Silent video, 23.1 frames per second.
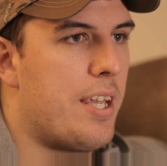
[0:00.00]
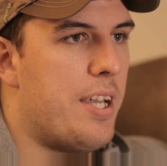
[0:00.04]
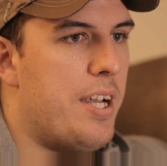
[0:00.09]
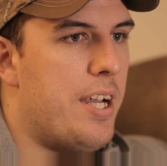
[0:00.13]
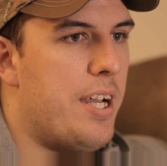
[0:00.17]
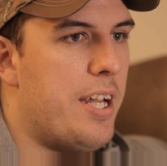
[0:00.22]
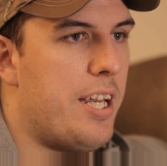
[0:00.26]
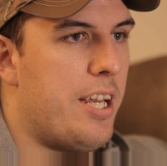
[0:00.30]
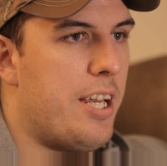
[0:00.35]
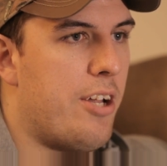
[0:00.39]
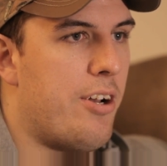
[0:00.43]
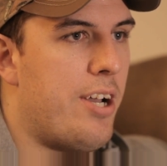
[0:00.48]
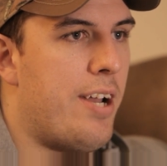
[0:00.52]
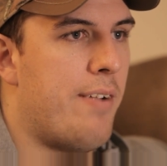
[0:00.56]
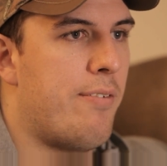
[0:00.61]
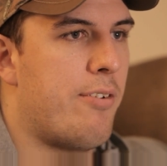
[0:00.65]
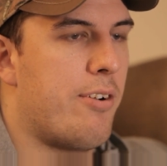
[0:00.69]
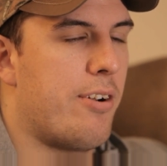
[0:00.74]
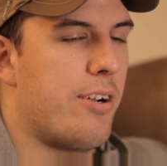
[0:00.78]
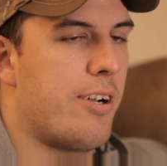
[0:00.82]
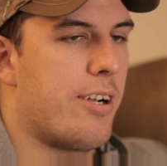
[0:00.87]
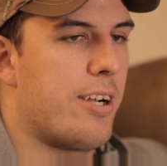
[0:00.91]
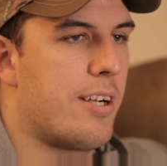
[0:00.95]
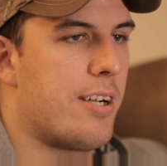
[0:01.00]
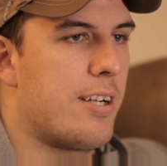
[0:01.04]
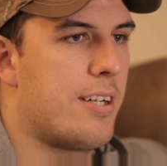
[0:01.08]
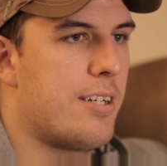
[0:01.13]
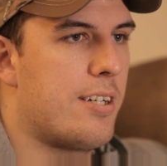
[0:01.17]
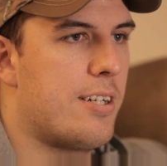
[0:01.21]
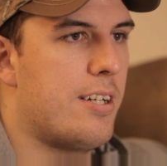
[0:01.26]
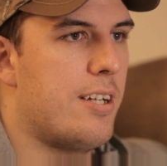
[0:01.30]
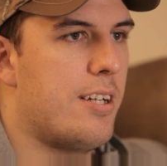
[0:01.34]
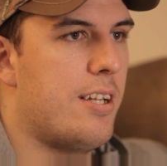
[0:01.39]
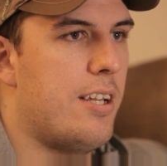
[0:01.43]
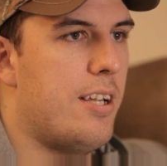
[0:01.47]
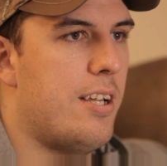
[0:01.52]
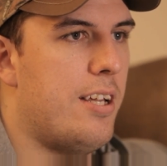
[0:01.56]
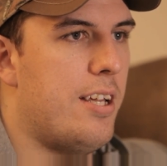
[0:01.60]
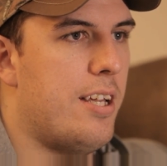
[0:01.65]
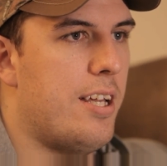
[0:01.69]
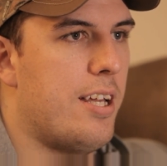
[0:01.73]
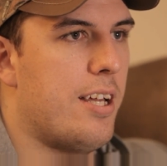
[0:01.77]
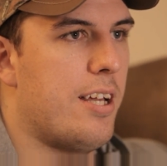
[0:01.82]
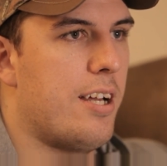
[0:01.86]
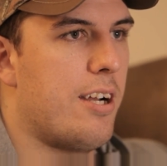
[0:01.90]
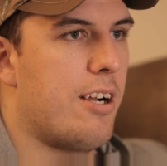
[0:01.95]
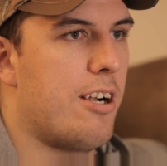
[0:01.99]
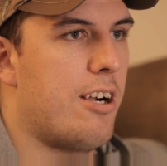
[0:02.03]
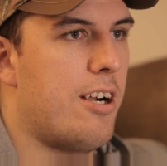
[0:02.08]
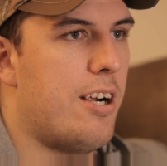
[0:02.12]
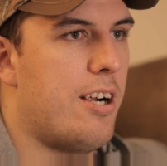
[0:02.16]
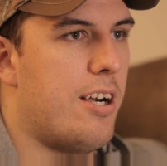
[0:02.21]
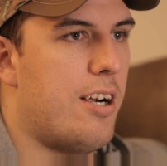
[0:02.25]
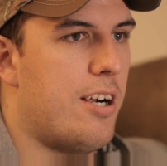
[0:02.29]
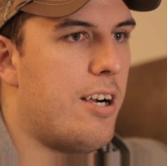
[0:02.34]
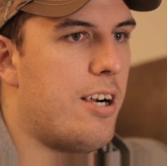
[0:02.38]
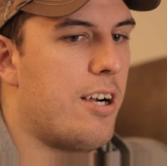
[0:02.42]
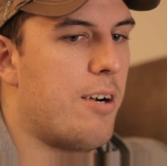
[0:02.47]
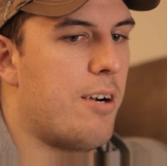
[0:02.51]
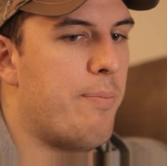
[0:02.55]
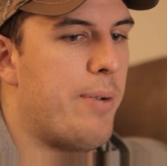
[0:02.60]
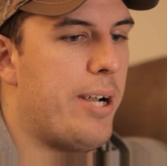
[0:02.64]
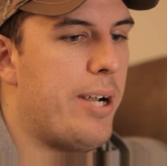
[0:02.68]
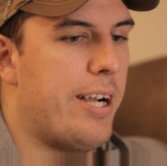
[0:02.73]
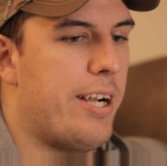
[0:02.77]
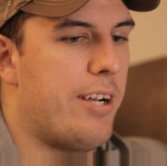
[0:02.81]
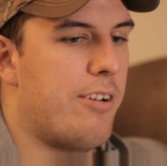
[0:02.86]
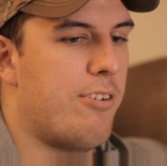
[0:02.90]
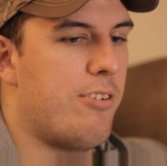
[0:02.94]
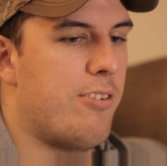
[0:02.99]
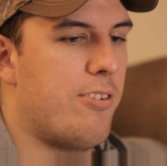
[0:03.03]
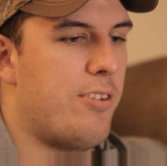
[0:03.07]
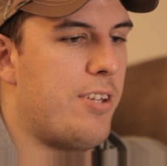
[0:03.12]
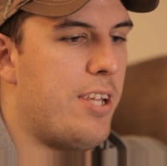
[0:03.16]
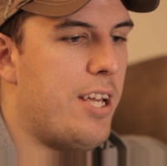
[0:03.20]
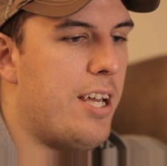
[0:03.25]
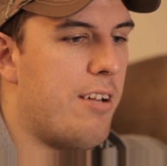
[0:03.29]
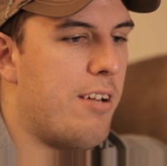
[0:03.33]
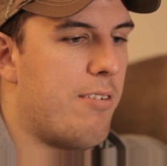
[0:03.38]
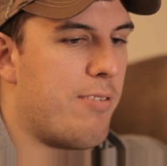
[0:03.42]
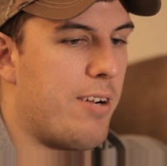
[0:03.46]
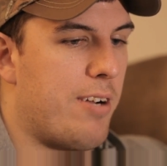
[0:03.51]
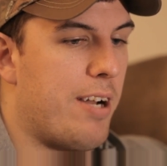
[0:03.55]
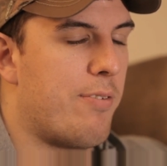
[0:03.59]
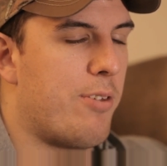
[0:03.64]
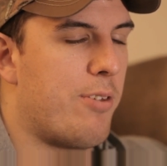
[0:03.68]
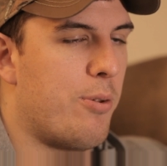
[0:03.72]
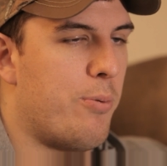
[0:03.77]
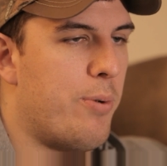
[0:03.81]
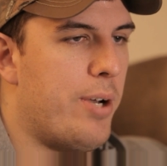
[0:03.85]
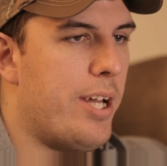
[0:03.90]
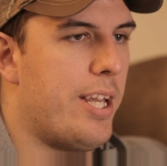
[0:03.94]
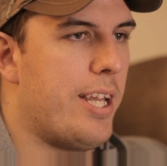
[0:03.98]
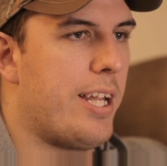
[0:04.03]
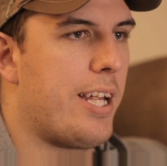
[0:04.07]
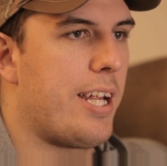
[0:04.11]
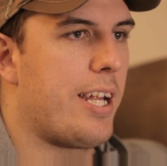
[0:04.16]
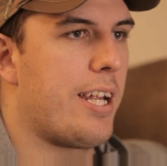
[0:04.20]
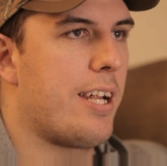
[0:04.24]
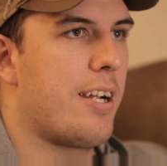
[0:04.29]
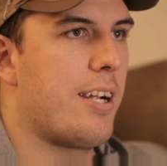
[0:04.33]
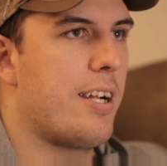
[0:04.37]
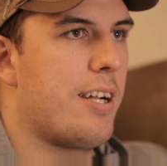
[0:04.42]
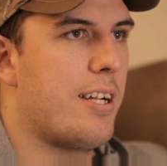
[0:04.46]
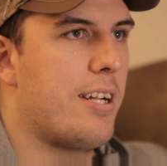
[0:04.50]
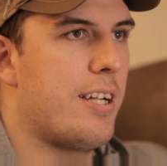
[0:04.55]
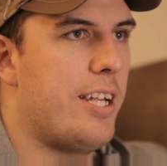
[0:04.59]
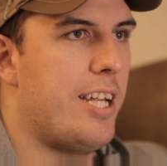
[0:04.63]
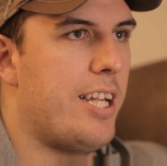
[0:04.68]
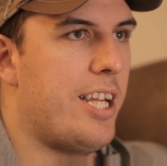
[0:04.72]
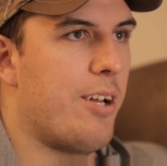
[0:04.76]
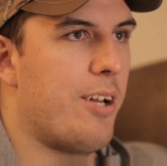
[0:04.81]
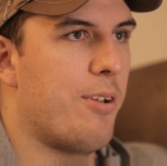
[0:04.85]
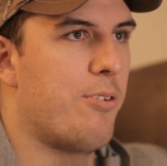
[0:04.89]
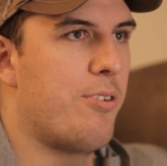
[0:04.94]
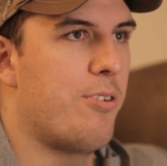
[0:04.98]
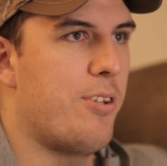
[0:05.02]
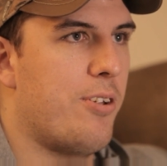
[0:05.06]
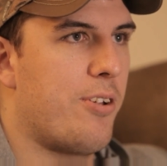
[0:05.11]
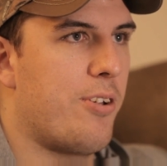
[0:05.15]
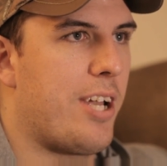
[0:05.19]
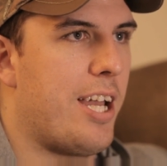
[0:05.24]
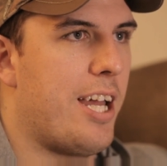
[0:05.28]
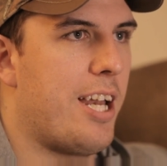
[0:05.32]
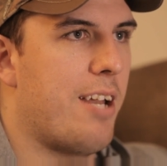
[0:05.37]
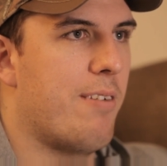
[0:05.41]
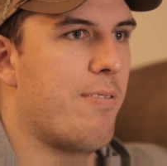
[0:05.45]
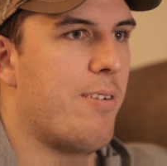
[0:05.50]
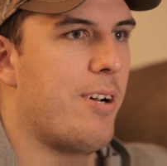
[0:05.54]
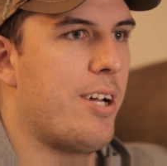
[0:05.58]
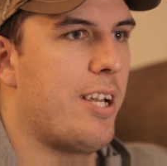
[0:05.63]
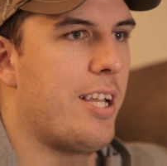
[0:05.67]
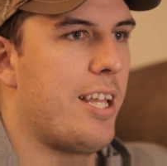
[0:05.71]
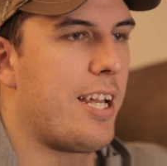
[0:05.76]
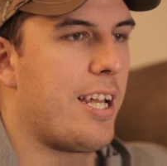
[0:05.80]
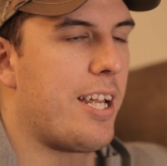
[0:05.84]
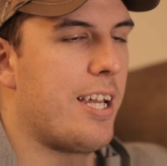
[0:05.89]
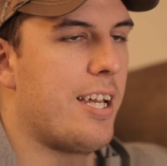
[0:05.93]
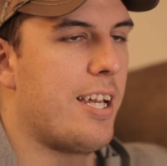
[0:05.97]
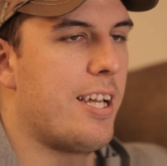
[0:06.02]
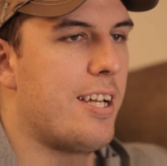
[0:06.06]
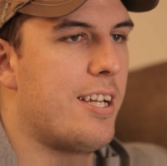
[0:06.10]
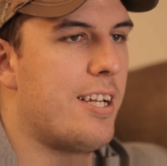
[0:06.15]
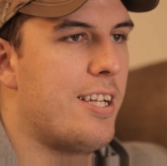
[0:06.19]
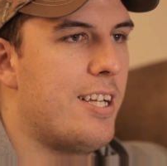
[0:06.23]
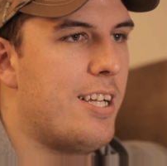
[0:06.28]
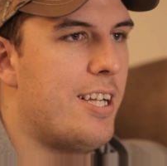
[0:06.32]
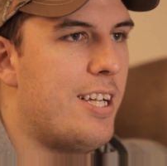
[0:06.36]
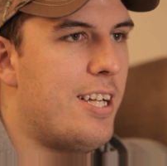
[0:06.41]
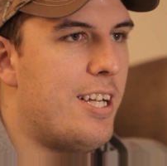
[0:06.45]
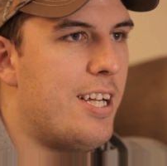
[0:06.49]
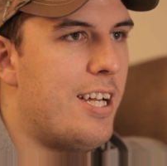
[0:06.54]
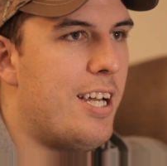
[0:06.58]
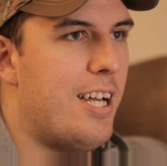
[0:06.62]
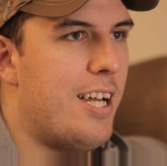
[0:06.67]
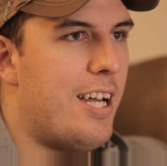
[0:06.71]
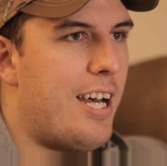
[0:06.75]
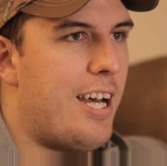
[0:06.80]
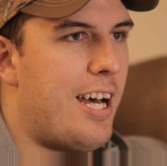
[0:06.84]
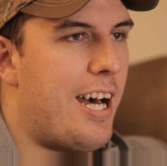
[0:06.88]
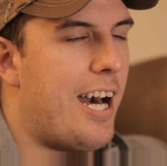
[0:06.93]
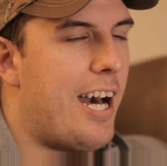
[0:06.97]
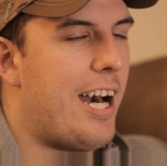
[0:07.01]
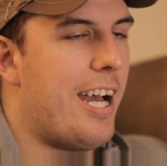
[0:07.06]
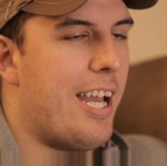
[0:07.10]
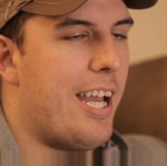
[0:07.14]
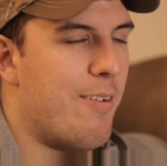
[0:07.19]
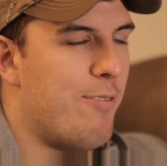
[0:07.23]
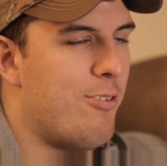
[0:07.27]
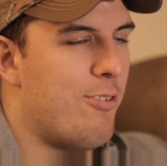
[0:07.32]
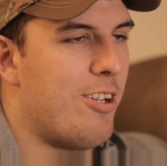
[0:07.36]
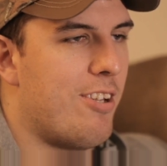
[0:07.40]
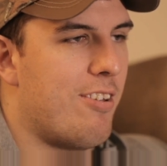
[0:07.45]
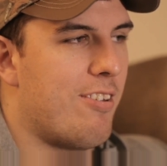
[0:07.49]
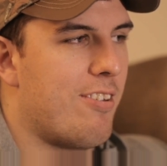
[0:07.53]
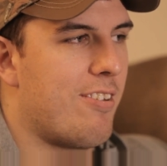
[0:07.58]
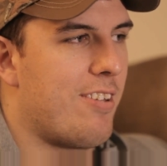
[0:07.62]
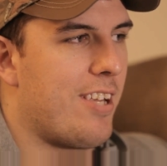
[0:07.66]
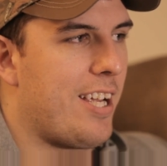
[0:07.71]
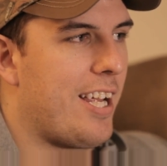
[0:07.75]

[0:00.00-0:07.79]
And after our marriage and stuff, after the wedding, still kind of on like a high of Jesus, I